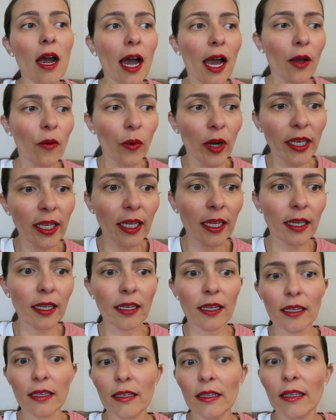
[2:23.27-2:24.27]
I went
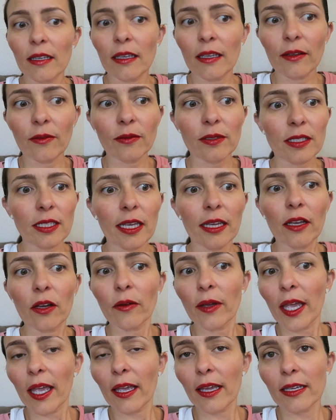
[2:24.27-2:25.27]
in and he was like,
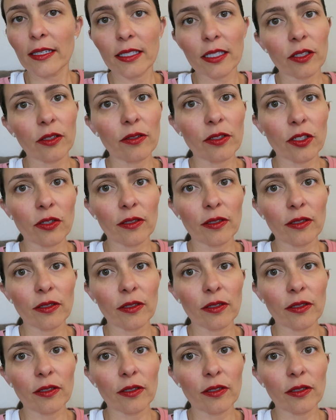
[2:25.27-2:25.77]
okay, it's loose,